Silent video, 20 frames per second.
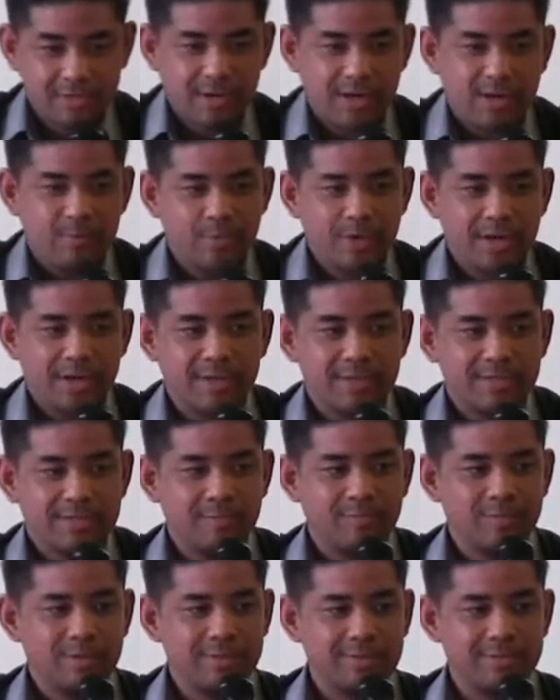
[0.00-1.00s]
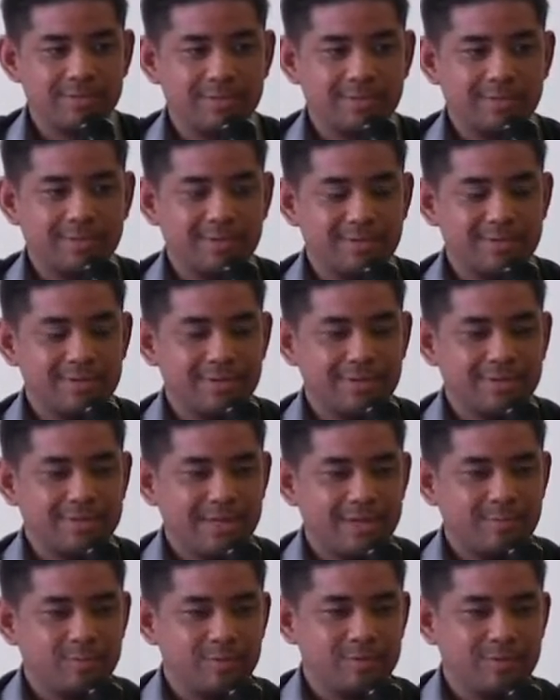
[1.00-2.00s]
time where someone
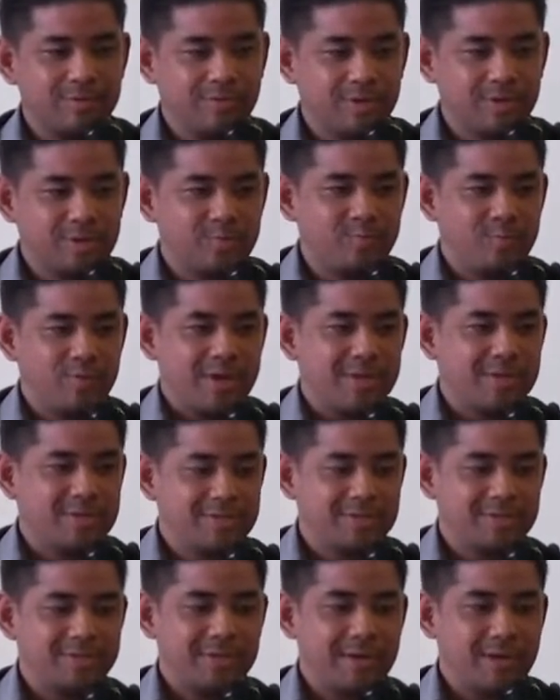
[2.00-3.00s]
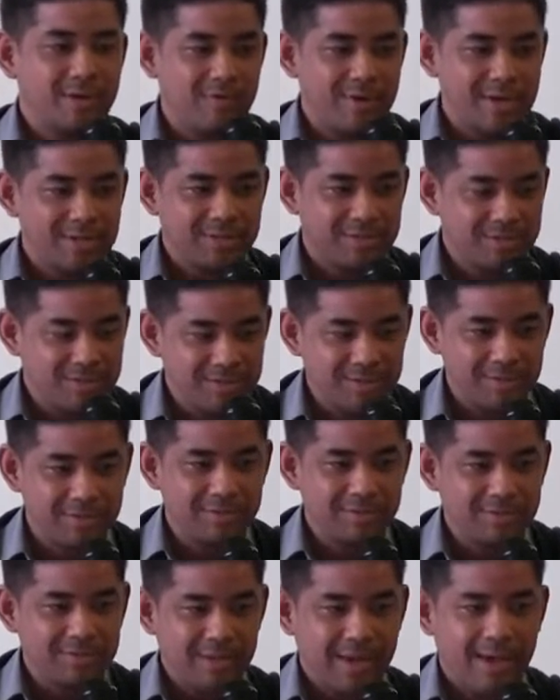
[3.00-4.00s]
is able to express their
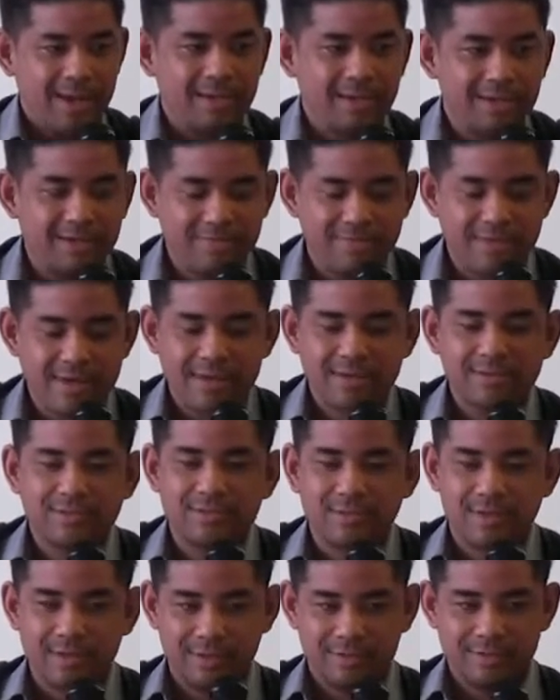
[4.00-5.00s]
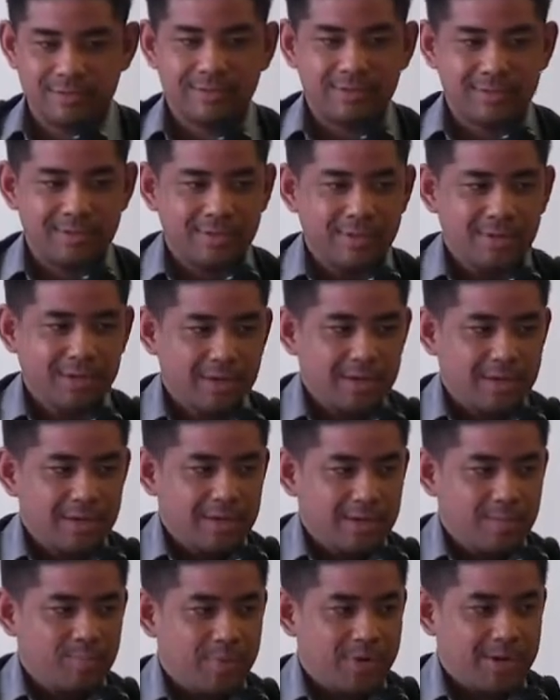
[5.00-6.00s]
gratitude and give thanks to the Lord
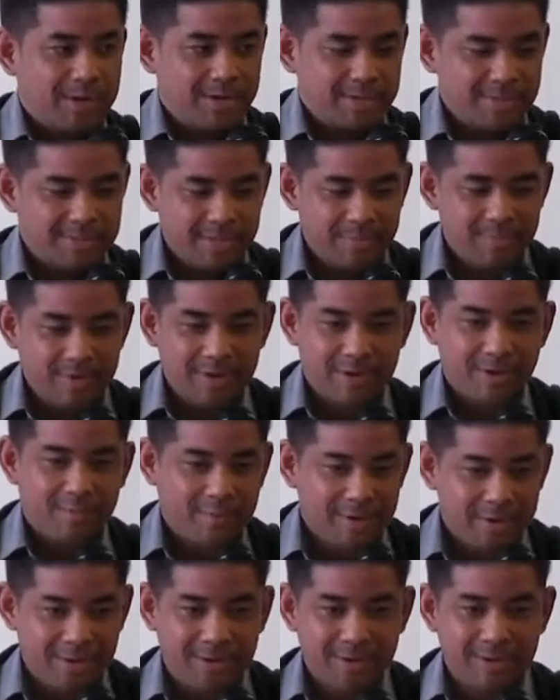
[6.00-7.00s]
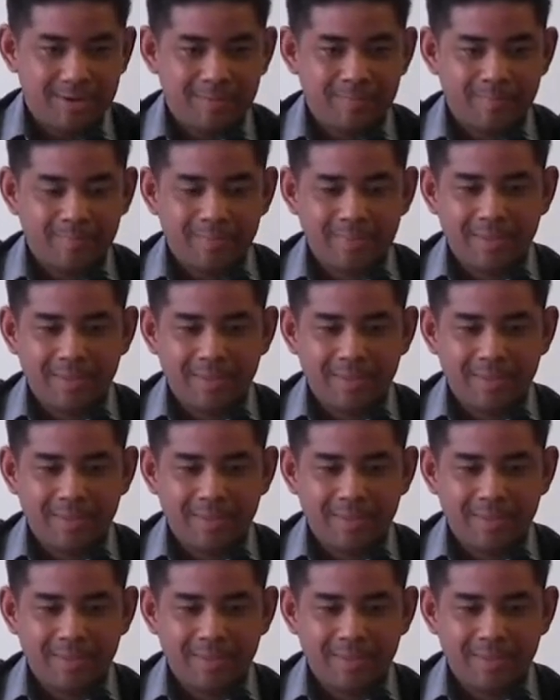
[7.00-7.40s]
by stepping up here